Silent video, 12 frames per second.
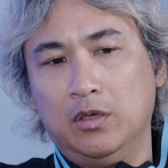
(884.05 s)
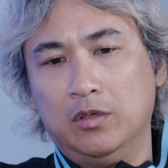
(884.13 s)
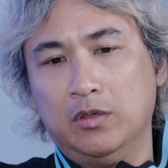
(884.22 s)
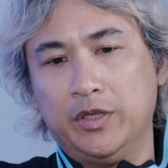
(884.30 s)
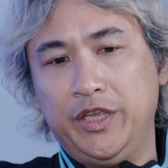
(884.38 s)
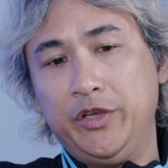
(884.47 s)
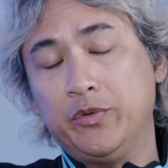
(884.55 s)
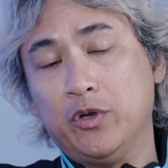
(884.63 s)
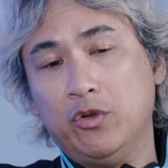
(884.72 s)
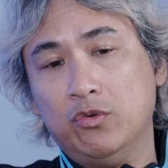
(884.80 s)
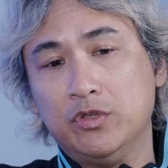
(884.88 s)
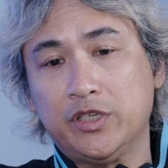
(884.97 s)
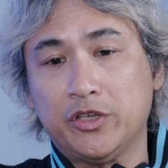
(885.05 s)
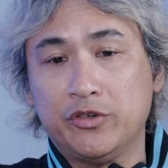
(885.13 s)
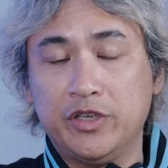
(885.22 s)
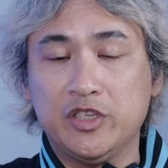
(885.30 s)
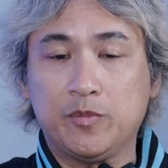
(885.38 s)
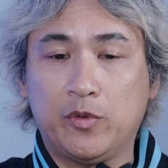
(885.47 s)
heroes and your
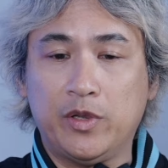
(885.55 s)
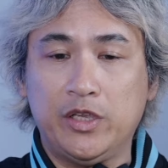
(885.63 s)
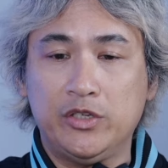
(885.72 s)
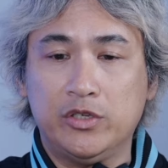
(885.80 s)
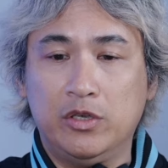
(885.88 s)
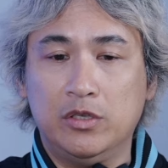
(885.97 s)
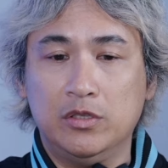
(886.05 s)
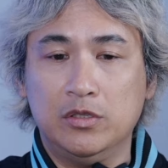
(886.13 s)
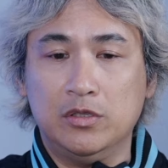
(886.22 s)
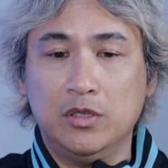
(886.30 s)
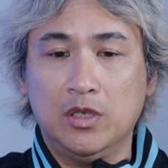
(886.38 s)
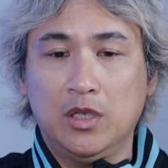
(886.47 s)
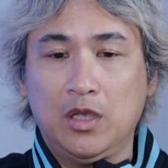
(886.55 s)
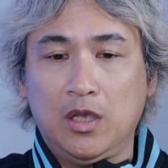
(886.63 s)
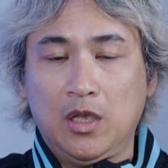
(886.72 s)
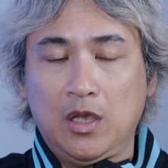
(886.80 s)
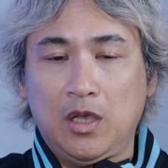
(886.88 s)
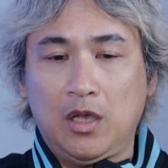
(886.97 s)
inspiration.
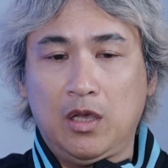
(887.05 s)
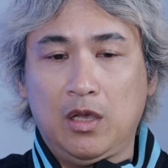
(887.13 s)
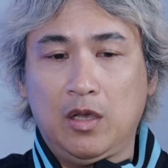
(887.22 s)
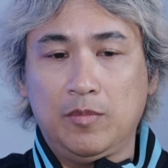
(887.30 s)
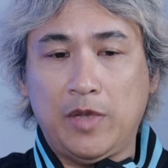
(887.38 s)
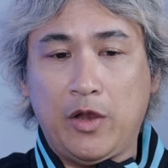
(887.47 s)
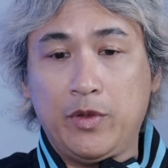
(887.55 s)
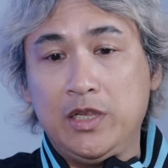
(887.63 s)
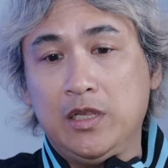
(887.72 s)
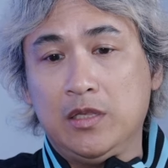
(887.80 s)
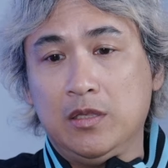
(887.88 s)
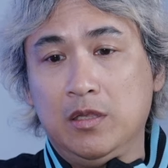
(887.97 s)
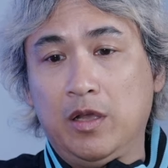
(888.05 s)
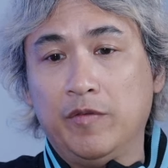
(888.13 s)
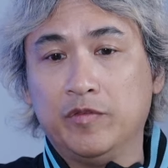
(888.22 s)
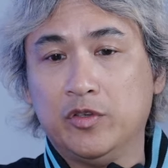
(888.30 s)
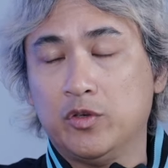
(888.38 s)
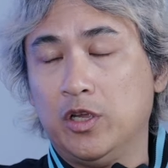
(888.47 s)
I really
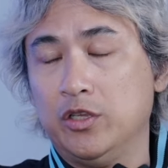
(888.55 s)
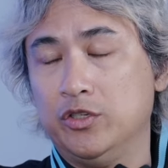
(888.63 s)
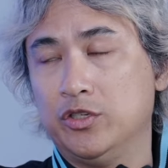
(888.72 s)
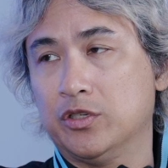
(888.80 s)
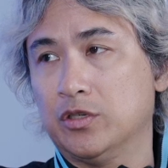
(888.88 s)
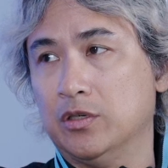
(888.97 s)
loved grunge.